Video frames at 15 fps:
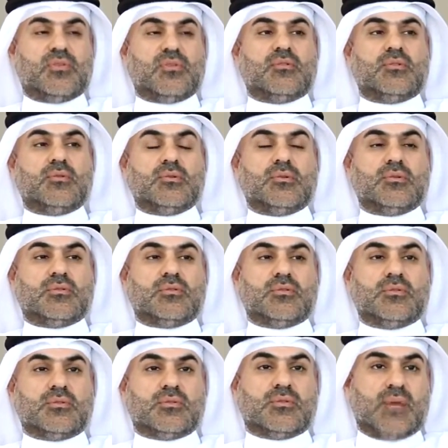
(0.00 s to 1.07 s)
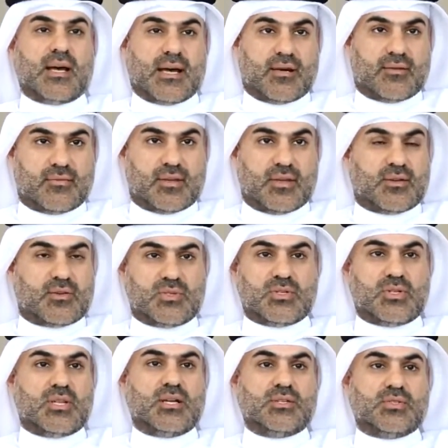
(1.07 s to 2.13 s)
to have a
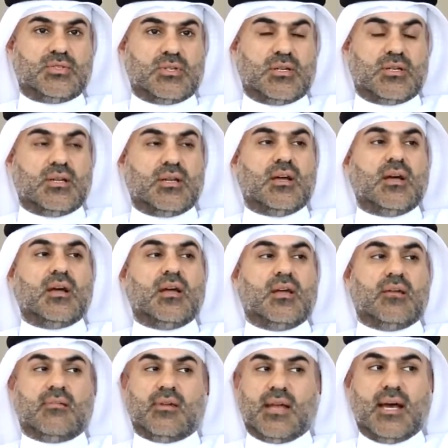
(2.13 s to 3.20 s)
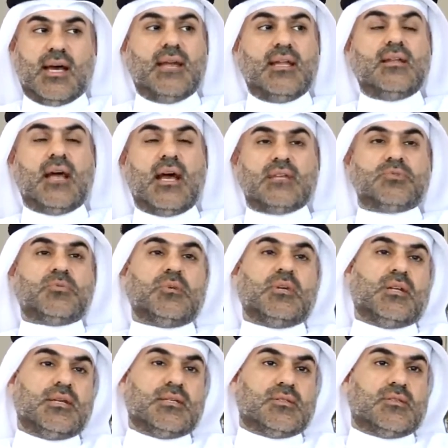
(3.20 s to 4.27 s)
residential area and as well
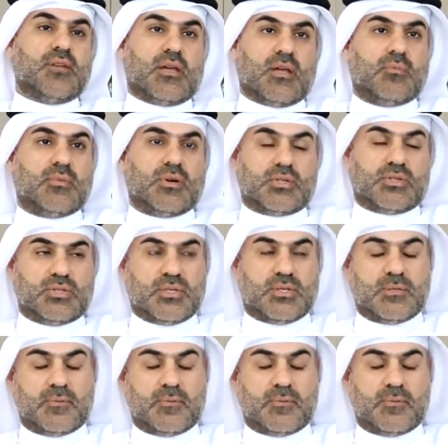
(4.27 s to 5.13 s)
as the commercial.